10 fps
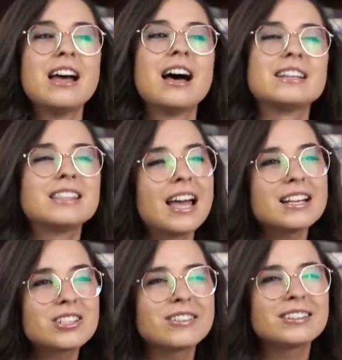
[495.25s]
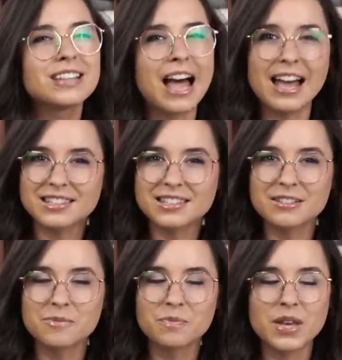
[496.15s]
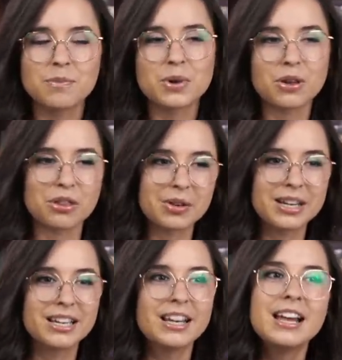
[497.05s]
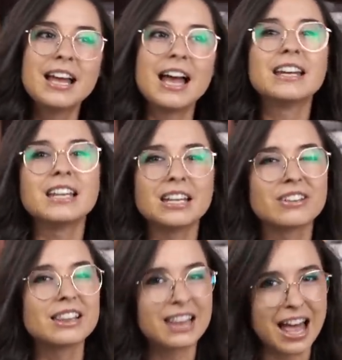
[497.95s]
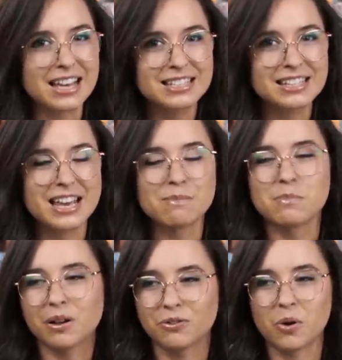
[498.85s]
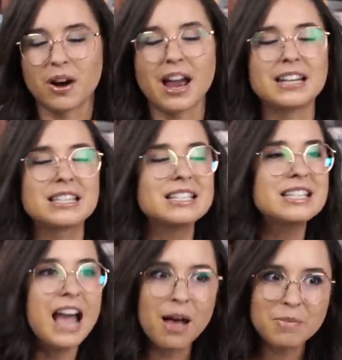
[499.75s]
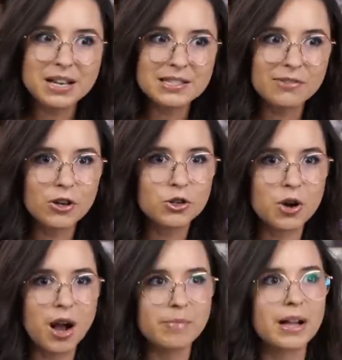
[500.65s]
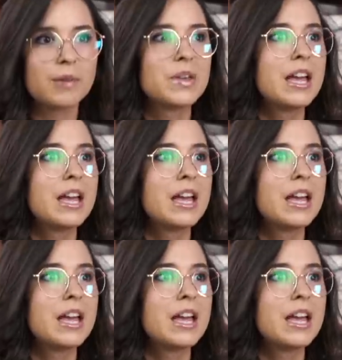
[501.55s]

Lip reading: I liked her less in book three and even less in book four. And it's not because of her trauma.